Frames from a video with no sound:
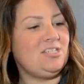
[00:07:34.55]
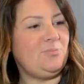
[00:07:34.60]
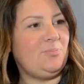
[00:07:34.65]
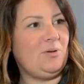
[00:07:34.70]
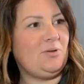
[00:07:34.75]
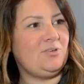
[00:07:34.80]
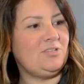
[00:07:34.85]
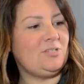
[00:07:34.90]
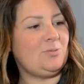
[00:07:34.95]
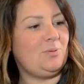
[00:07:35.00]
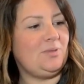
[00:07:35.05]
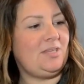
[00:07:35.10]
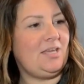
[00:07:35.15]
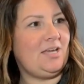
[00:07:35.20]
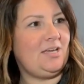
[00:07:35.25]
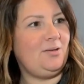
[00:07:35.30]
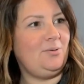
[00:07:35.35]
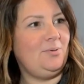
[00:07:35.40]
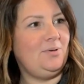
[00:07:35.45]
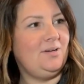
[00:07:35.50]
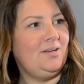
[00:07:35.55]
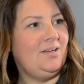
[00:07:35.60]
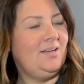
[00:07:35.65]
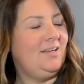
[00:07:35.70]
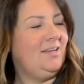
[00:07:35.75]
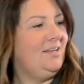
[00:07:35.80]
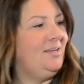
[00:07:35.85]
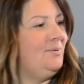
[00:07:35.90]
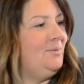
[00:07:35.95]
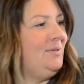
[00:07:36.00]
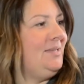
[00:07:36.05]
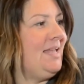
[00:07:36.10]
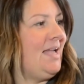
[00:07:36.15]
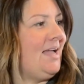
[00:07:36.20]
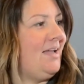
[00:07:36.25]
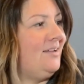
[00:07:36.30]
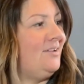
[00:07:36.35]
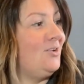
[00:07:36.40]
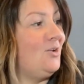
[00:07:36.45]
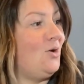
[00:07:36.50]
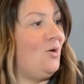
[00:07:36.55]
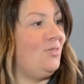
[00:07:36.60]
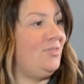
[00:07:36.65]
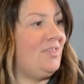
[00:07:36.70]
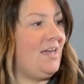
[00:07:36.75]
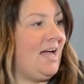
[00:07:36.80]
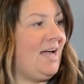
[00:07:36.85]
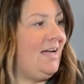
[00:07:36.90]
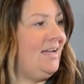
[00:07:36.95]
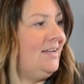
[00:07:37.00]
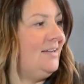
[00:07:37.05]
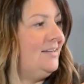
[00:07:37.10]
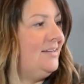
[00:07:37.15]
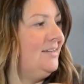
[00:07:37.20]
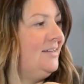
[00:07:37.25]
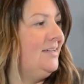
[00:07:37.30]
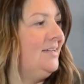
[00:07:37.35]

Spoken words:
to be honest with you. Yeah, got that.